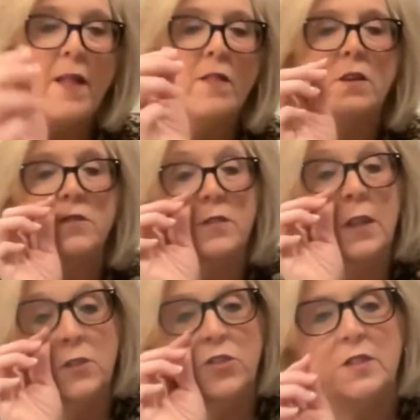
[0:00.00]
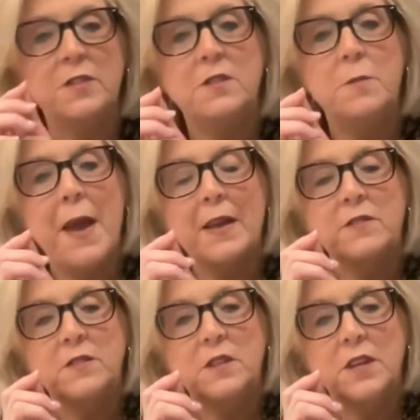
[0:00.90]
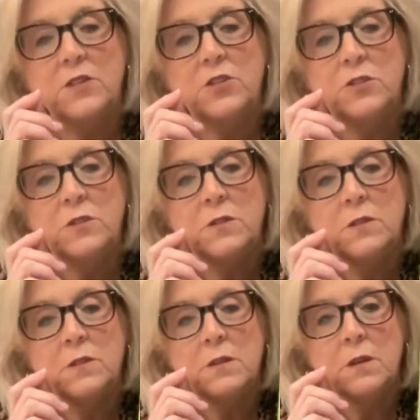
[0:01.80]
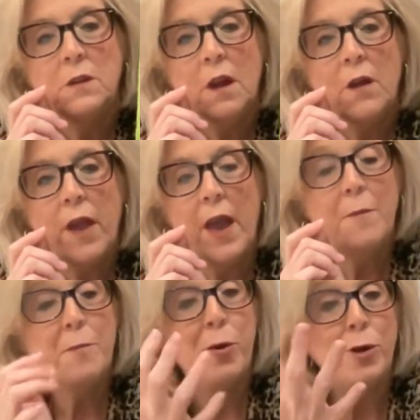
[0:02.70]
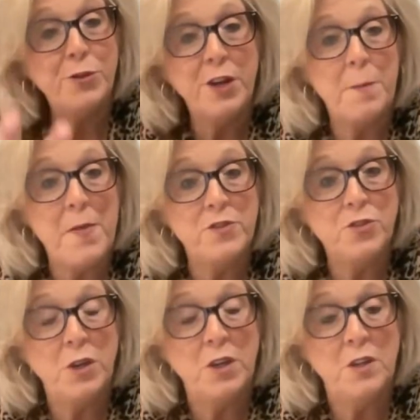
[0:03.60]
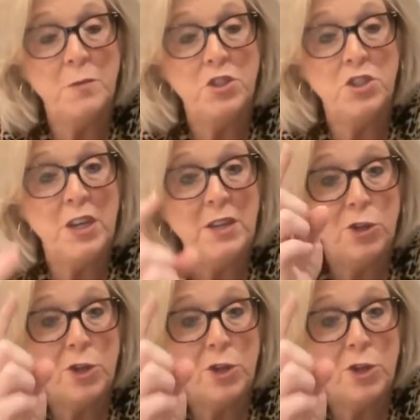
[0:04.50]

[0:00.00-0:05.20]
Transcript: little stitch. This is the maxi stitch. Okay, pulled it up on the screen of the machine, took a